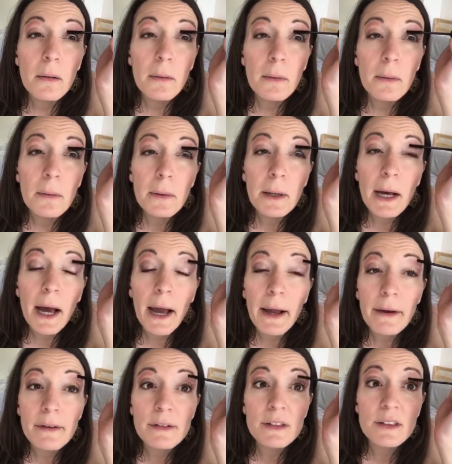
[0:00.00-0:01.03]

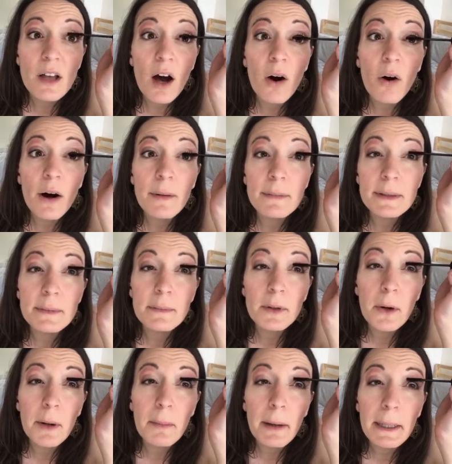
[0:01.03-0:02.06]
Okay, so I'm
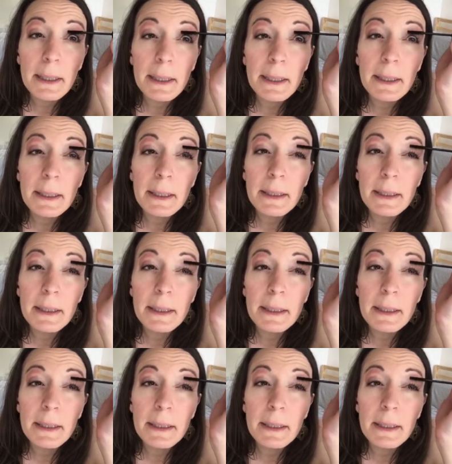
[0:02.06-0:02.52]
going back in